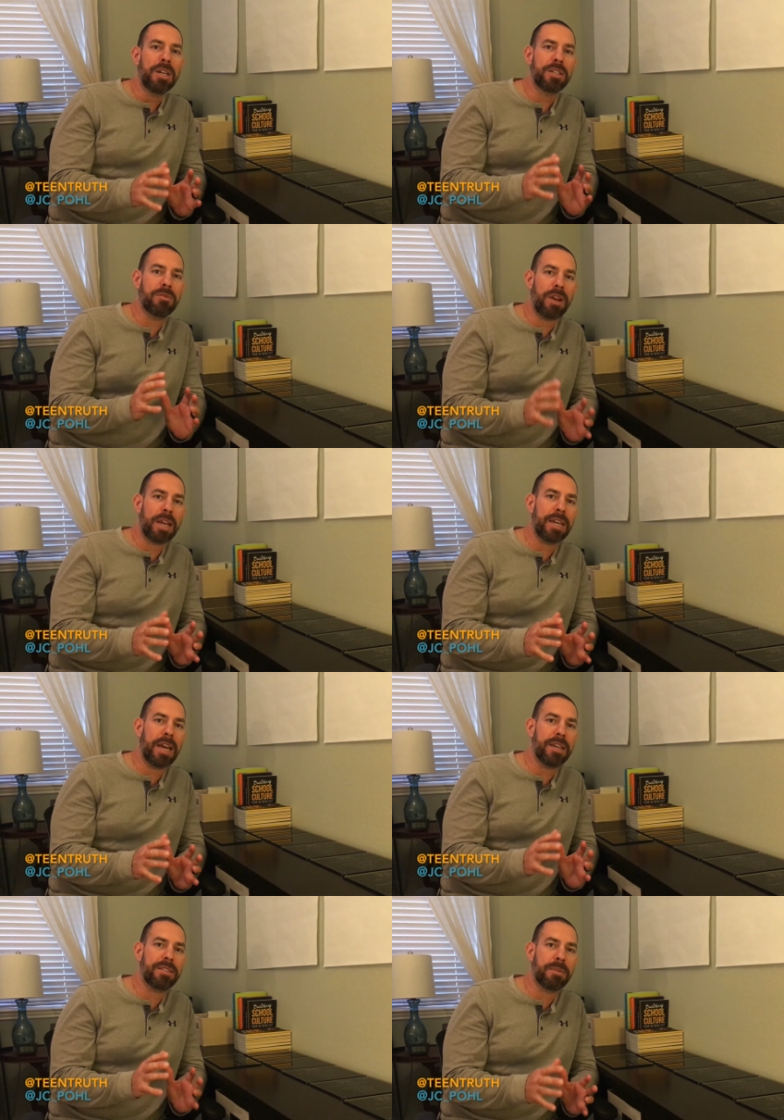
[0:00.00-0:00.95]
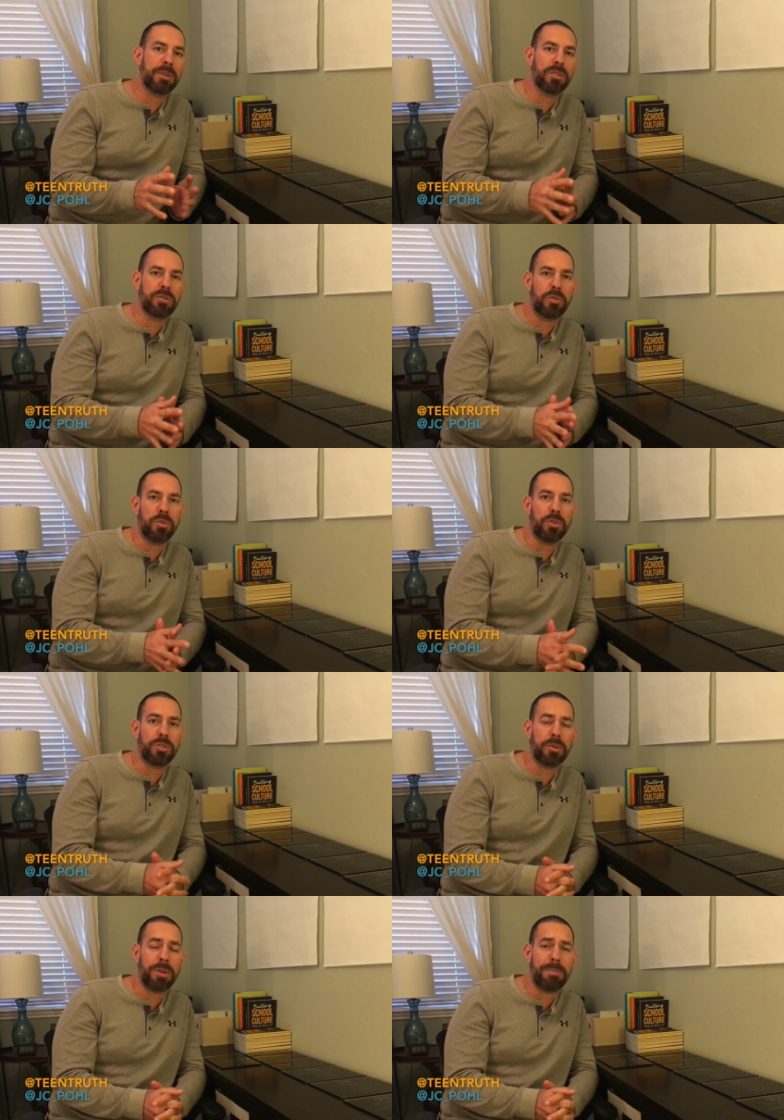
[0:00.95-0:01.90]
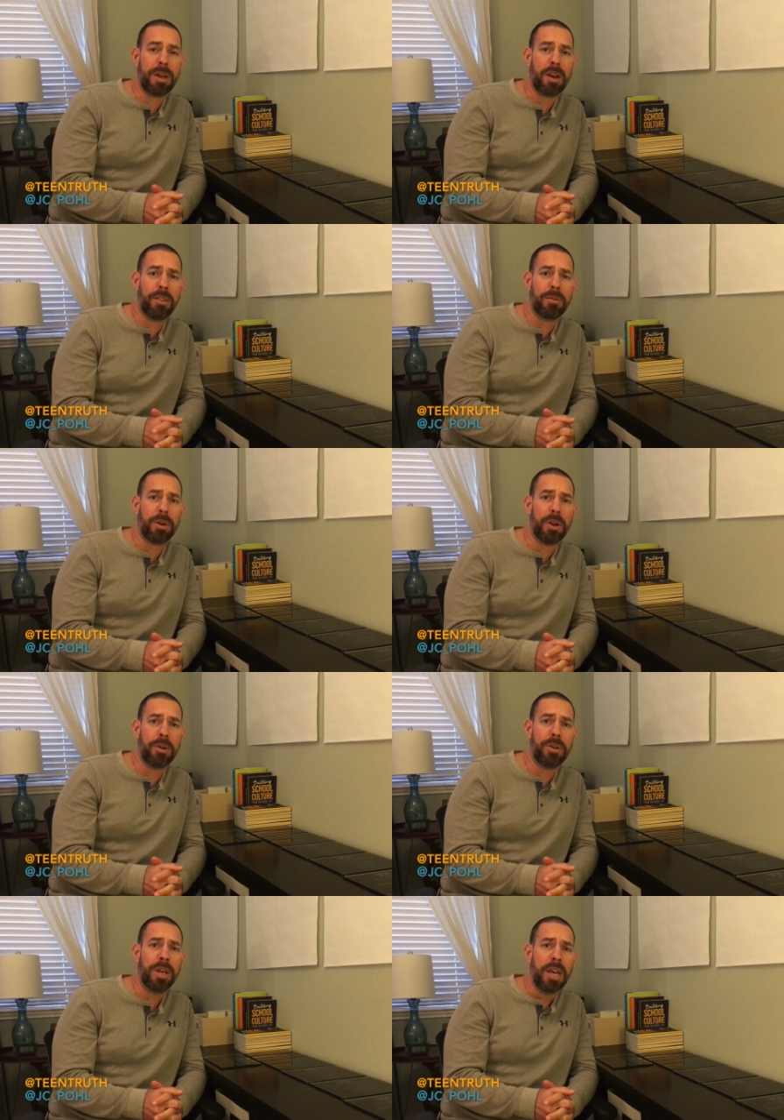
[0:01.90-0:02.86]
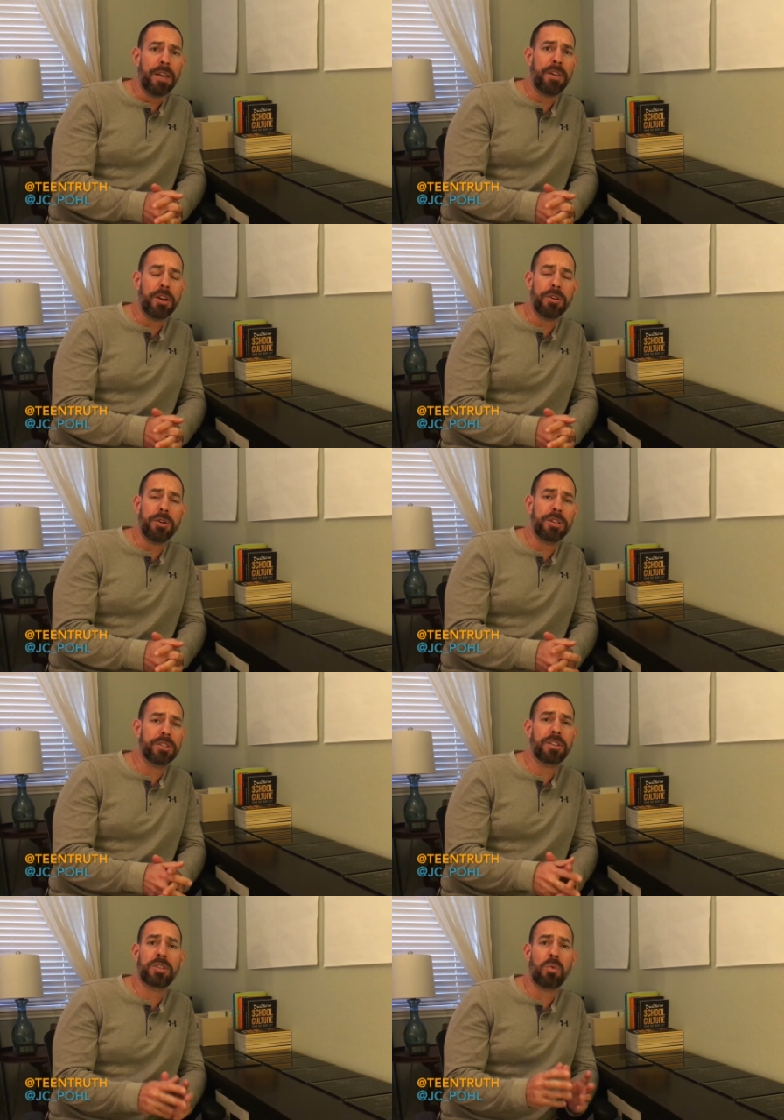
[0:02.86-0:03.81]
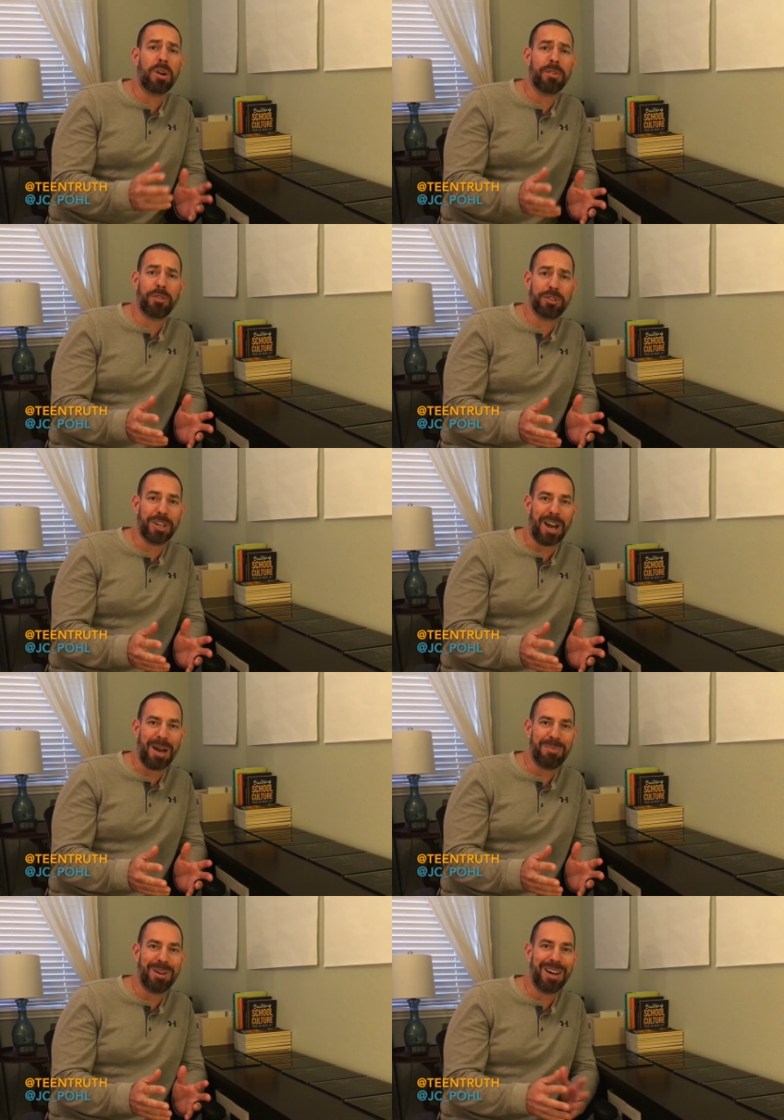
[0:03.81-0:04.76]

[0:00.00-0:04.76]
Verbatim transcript: to recognize some of the schools that we met on the road that are doing just such a wonderful job.